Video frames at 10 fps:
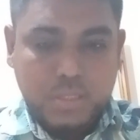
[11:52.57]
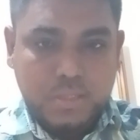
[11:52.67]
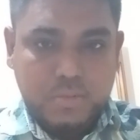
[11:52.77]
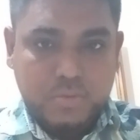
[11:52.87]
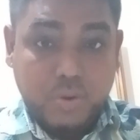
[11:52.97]

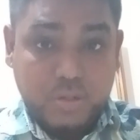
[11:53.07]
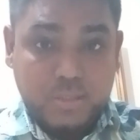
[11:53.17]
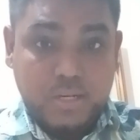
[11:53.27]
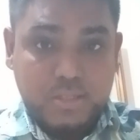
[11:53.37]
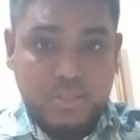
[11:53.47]
the
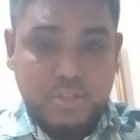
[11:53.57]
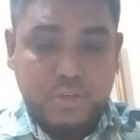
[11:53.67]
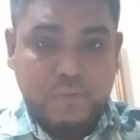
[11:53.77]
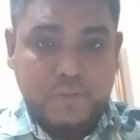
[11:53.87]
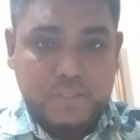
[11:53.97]
original
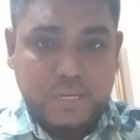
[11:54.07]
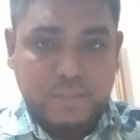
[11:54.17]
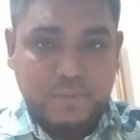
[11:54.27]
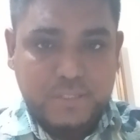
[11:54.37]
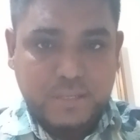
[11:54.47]
decision first at
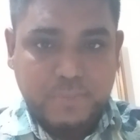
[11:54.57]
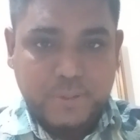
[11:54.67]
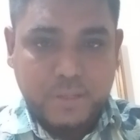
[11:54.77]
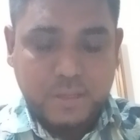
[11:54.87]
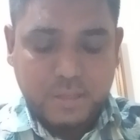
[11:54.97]
the first
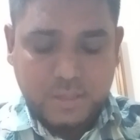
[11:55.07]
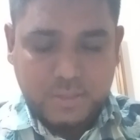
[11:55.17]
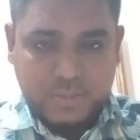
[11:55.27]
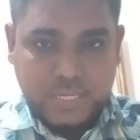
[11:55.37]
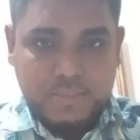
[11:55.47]

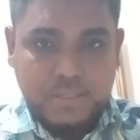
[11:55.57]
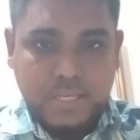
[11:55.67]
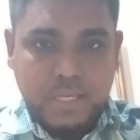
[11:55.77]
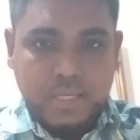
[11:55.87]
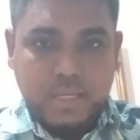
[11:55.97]
instance,
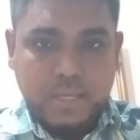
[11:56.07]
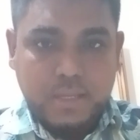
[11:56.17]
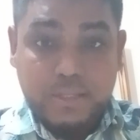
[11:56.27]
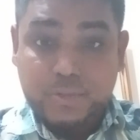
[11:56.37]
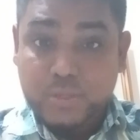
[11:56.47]

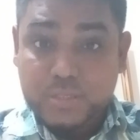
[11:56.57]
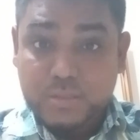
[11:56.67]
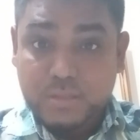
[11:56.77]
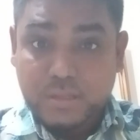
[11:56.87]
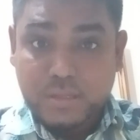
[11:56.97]
it
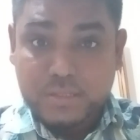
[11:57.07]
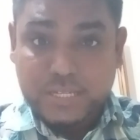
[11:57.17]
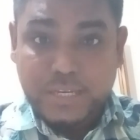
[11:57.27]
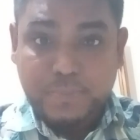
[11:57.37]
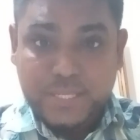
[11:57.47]
was
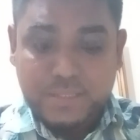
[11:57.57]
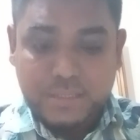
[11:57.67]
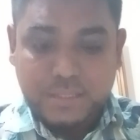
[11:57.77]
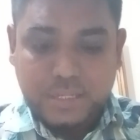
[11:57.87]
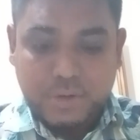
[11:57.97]
taken place at
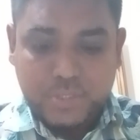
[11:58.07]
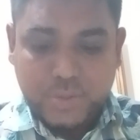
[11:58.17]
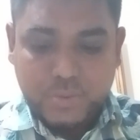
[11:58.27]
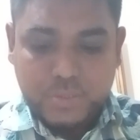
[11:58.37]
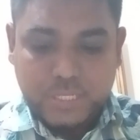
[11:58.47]
the county
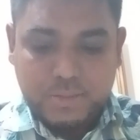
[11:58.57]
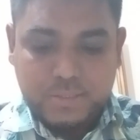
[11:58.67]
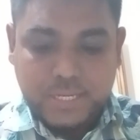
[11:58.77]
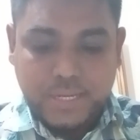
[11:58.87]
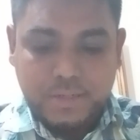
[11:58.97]
court, and
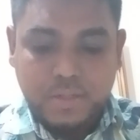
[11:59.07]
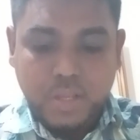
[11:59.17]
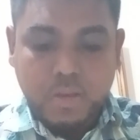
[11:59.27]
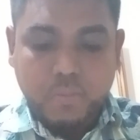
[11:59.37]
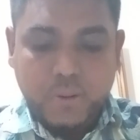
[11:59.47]
second,
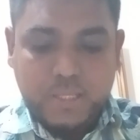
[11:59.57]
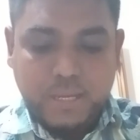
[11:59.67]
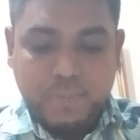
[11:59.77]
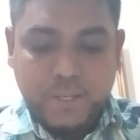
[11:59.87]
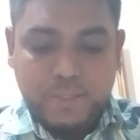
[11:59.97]
where the
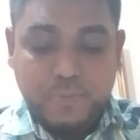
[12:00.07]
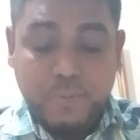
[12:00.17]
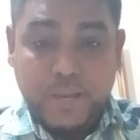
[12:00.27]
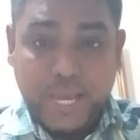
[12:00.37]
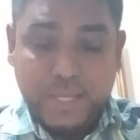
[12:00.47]
appeal is from
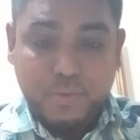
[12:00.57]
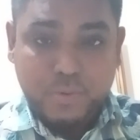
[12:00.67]
a high court